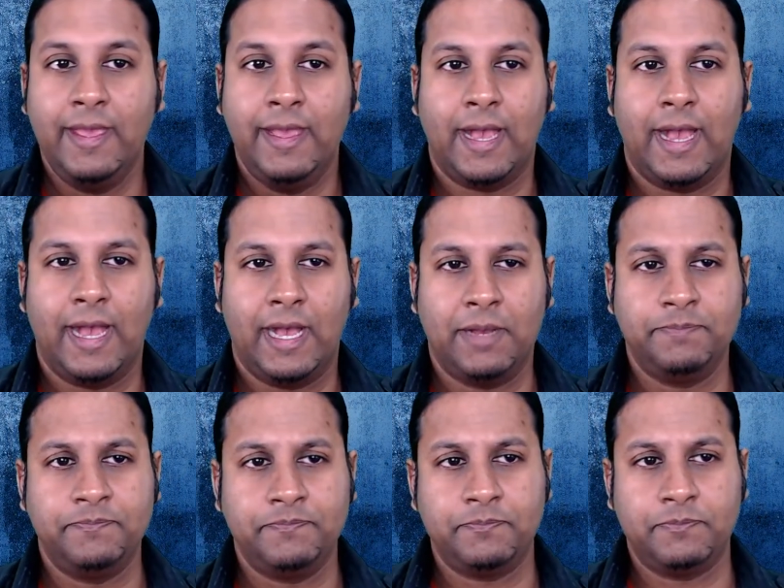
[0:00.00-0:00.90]

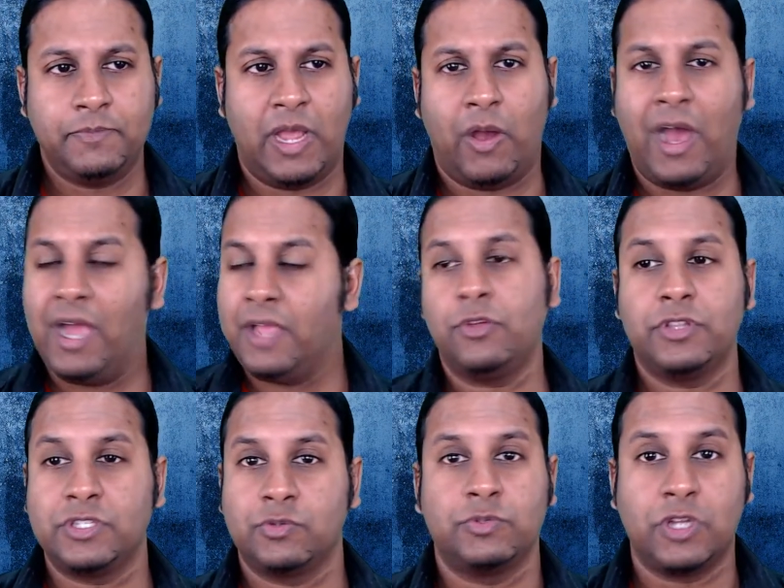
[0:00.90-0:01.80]
Now, I thought
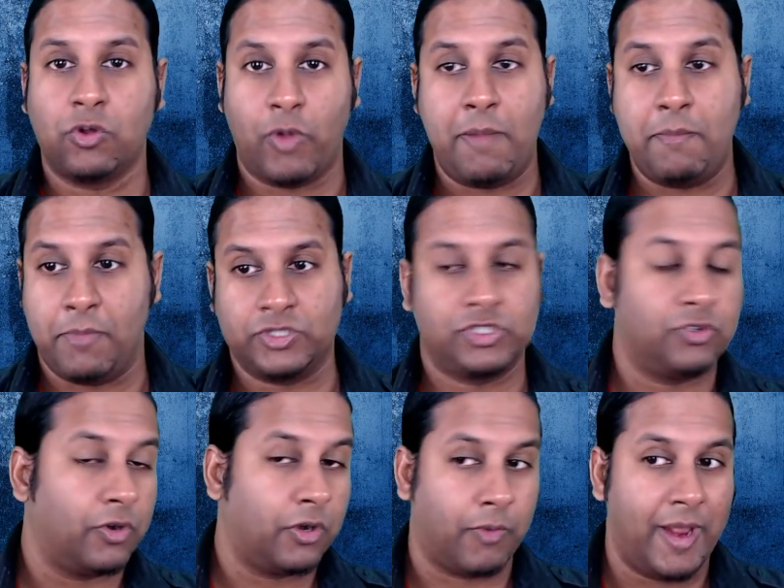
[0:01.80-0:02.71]
this was a great
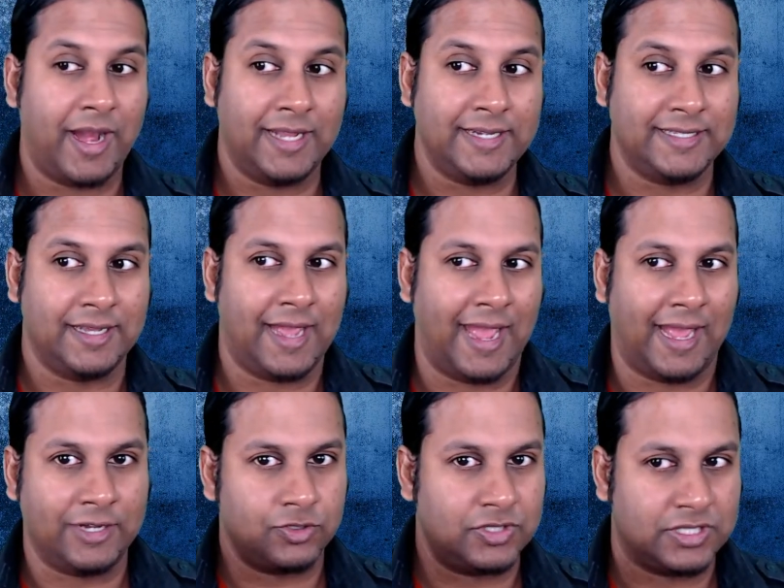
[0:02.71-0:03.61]
monster, a great idea,
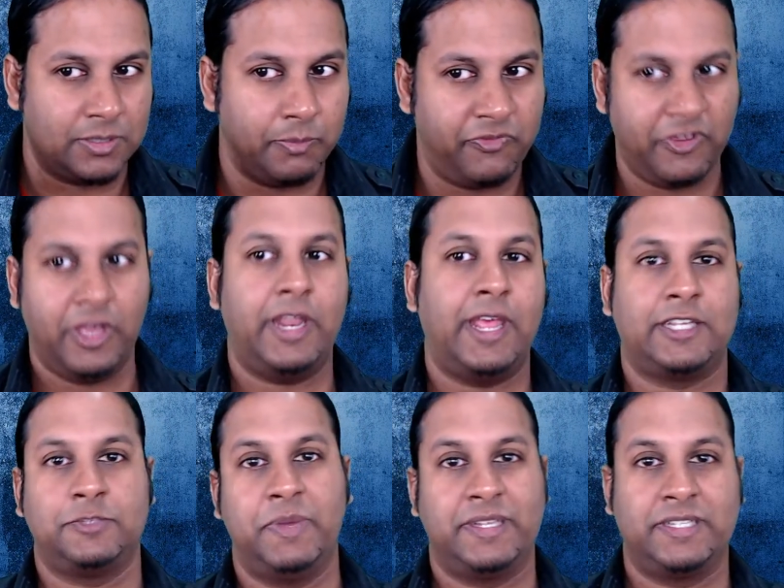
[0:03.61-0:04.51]
and to subvert
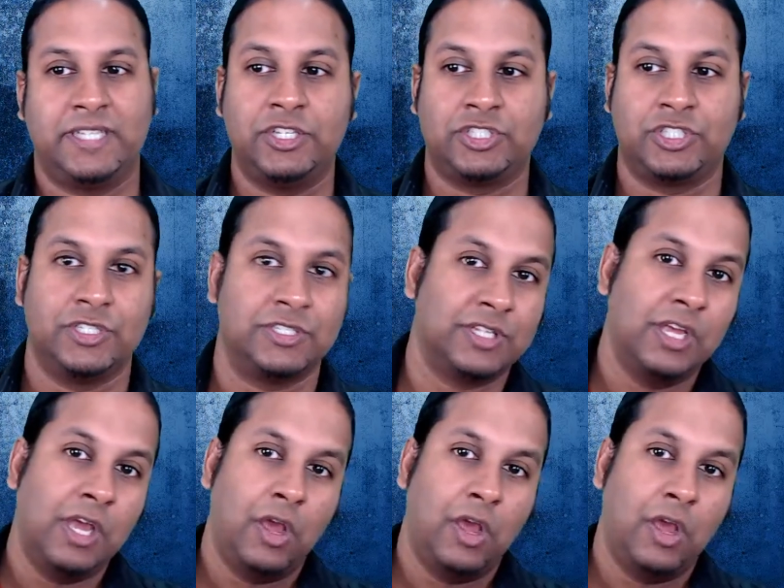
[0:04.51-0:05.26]
expectations,